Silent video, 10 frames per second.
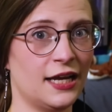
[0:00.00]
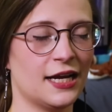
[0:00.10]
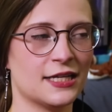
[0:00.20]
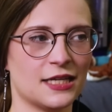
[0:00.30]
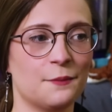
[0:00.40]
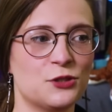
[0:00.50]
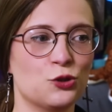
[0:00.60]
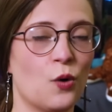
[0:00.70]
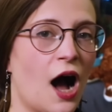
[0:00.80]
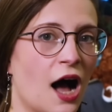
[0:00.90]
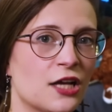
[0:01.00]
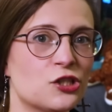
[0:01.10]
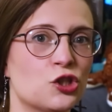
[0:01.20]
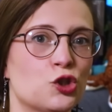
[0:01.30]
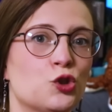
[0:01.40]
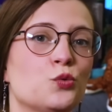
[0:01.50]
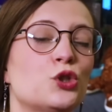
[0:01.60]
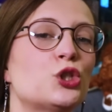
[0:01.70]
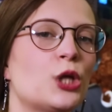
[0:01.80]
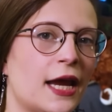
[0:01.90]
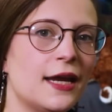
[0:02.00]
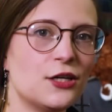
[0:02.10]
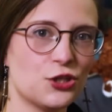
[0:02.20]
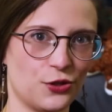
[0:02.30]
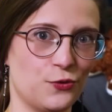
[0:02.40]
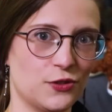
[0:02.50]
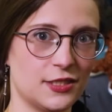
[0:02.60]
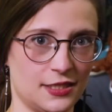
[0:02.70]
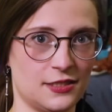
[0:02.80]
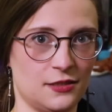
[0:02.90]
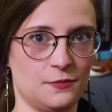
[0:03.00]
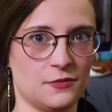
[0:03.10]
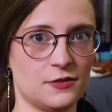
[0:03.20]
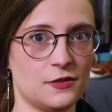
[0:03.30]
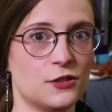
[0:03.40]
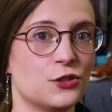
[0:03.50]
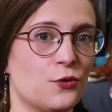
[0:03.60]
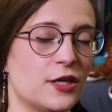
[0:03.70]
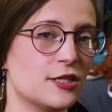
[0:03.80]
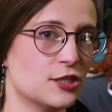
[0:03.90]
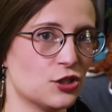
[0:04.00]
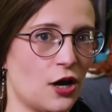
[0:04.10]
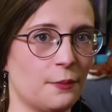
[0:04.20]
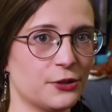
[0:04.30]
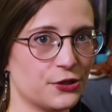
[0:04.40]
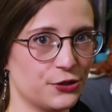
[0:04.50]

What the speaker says: it's up to us to change those systems so they stop